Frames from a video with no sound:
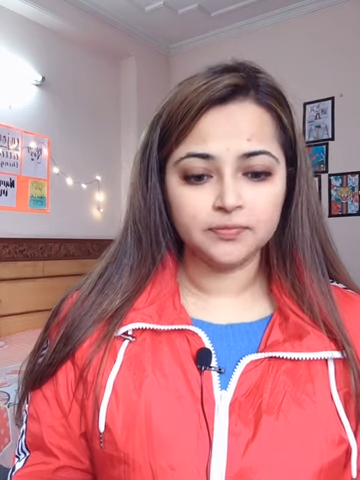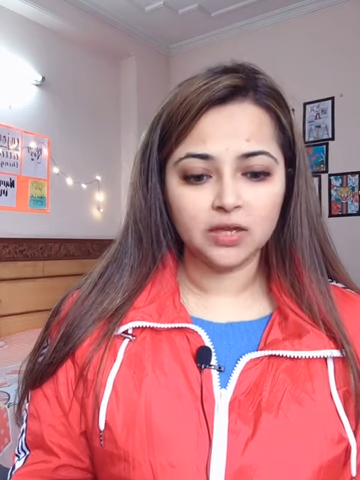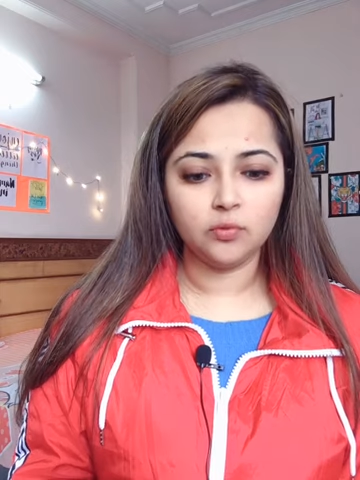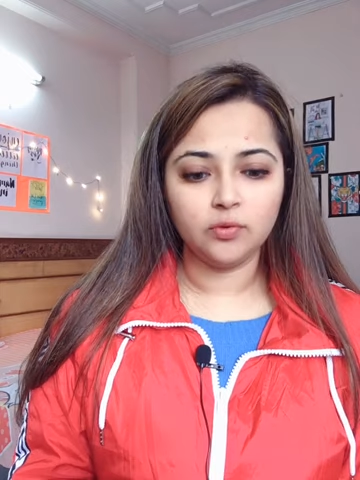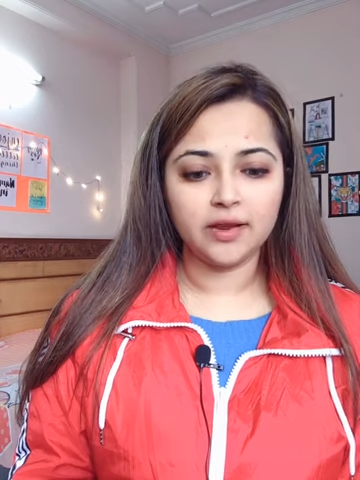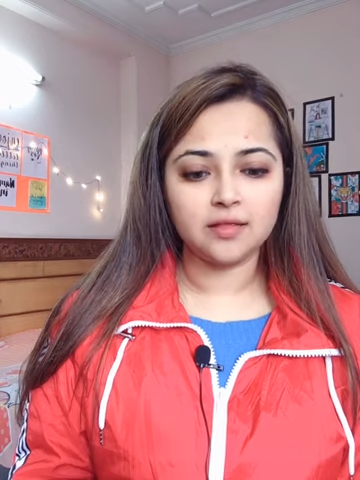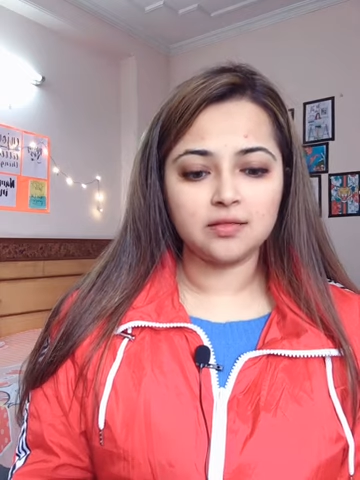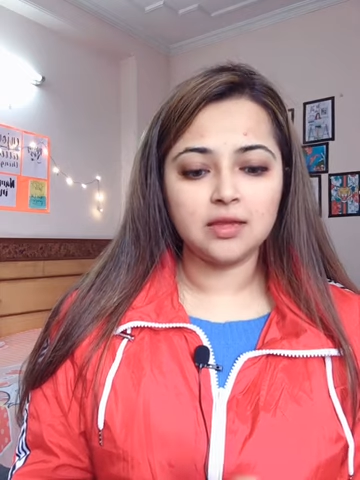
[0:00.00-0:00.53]

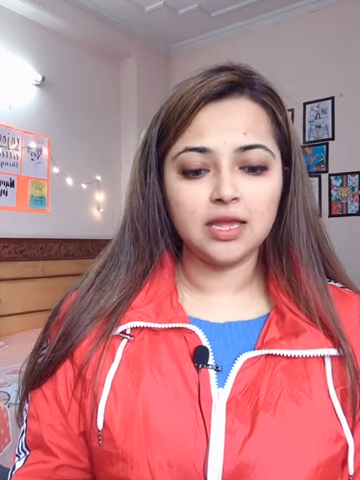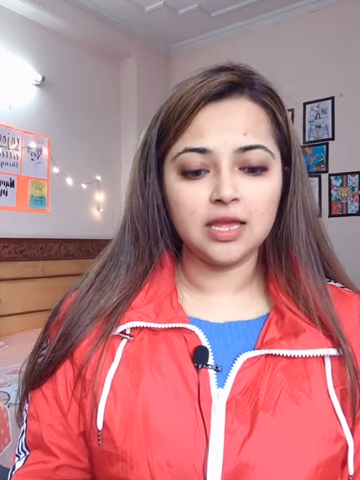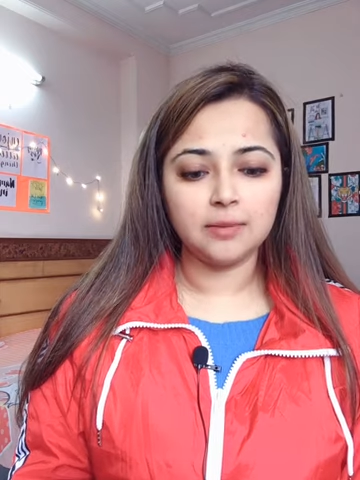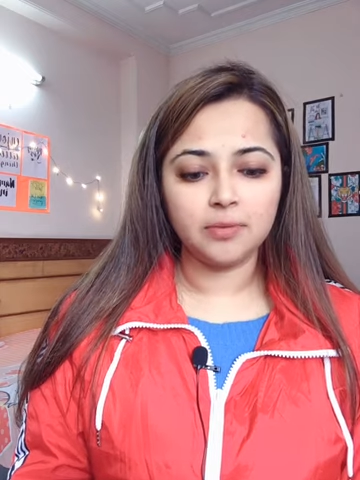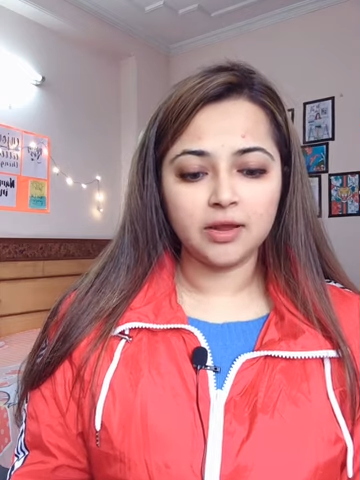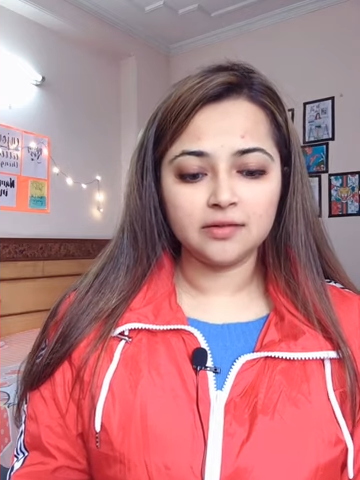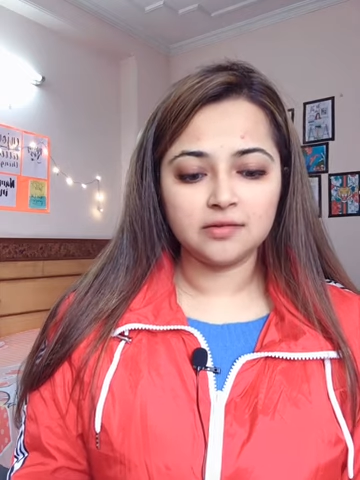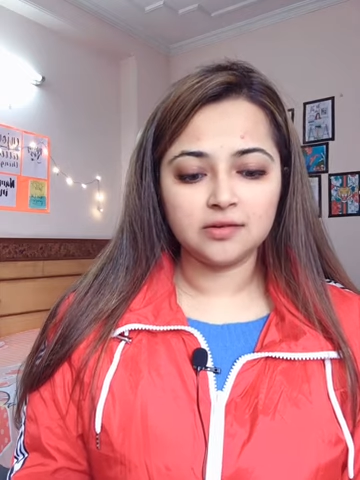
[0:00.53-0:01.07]
whereas the
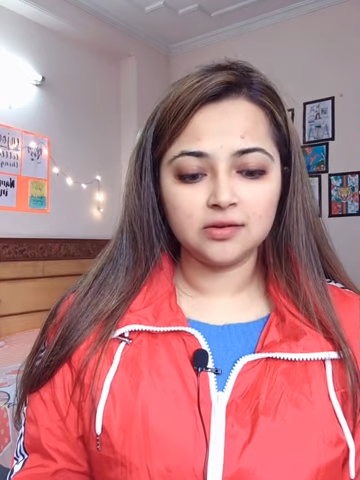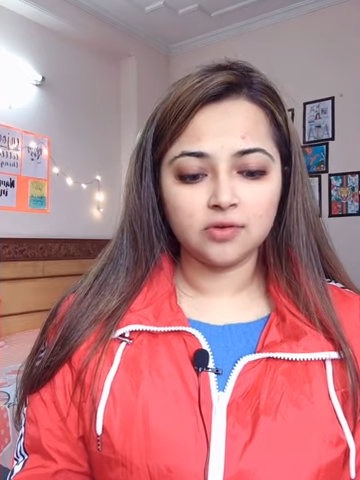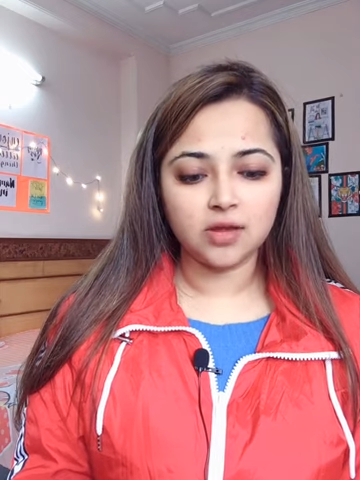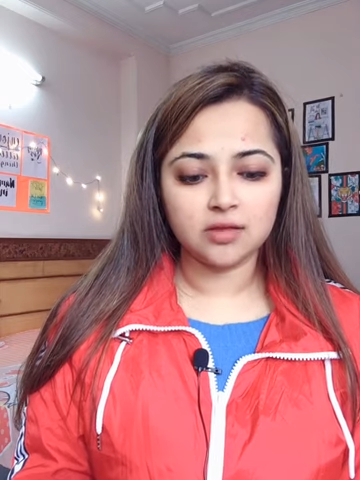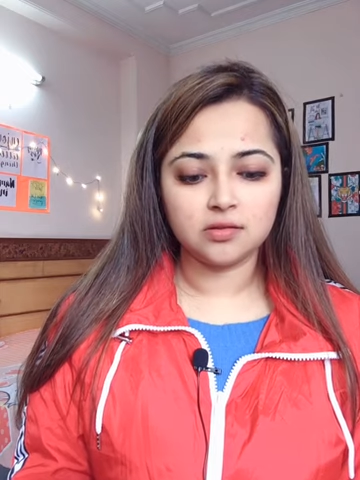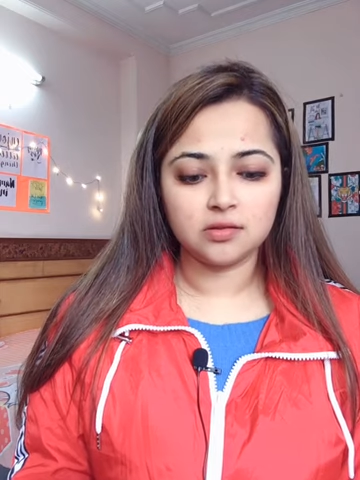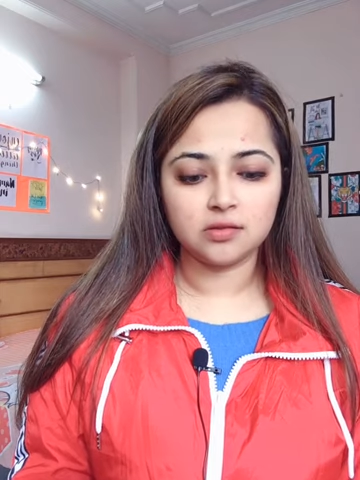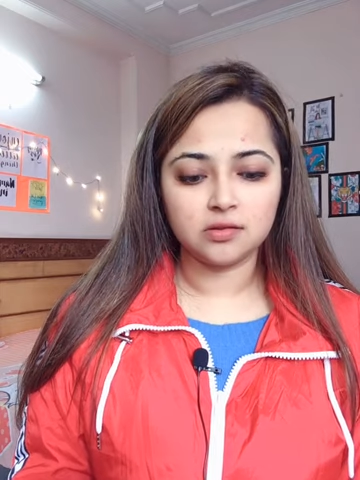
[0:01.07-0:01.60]
aplastic
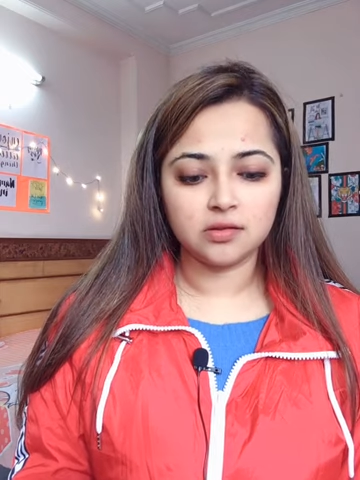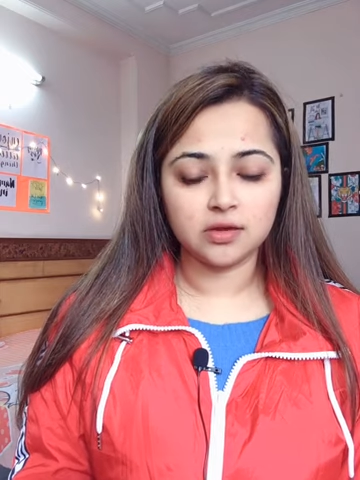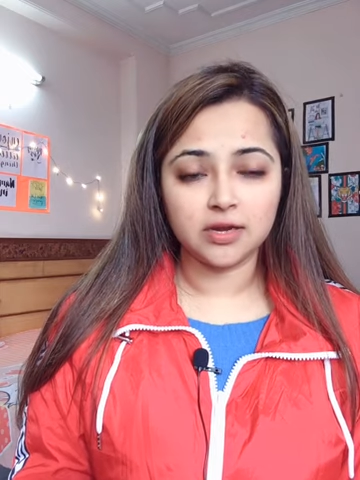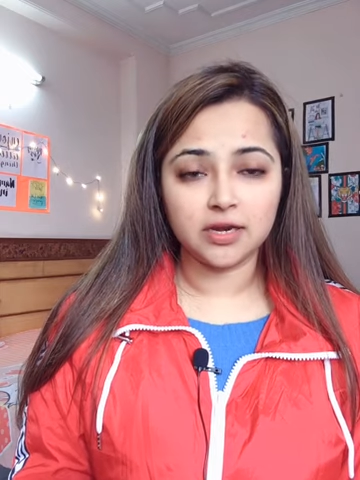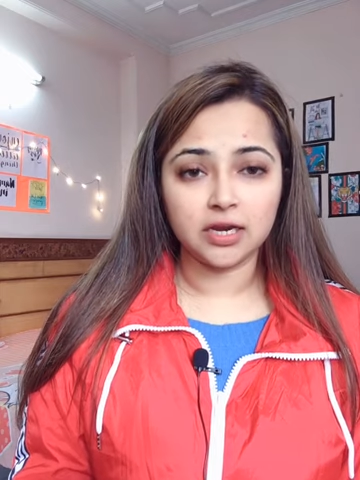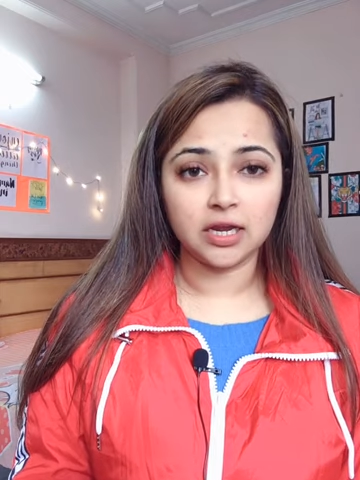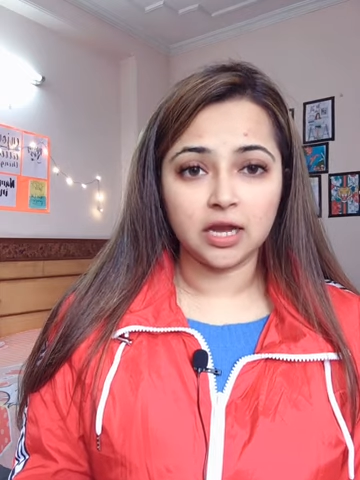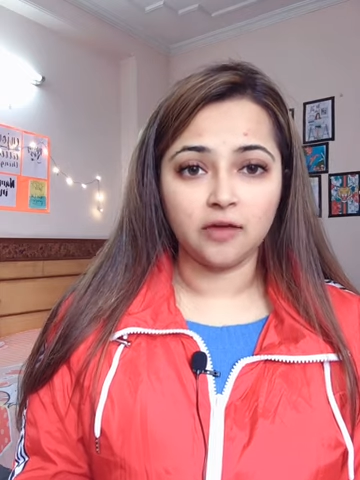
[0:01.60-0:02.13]
crisis is
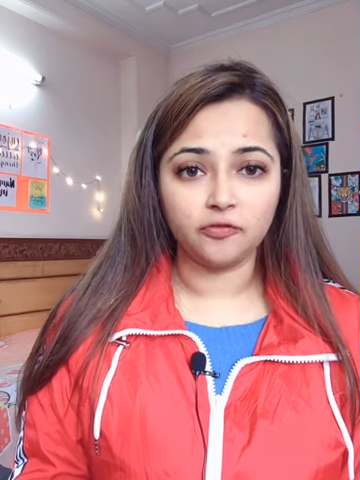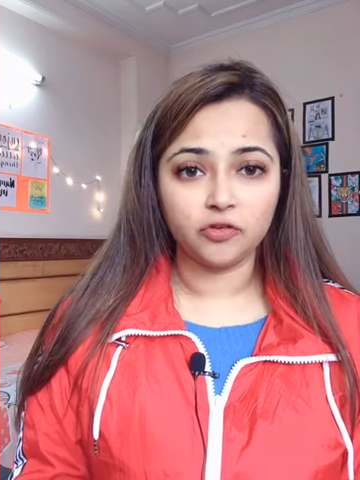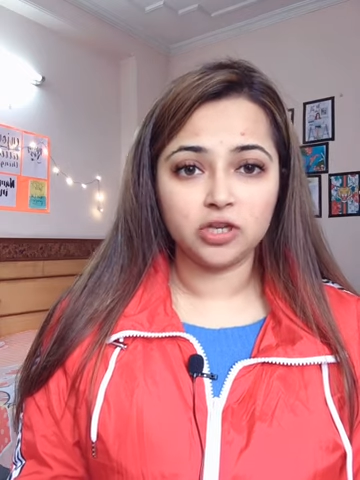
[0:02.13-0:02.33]
occurring after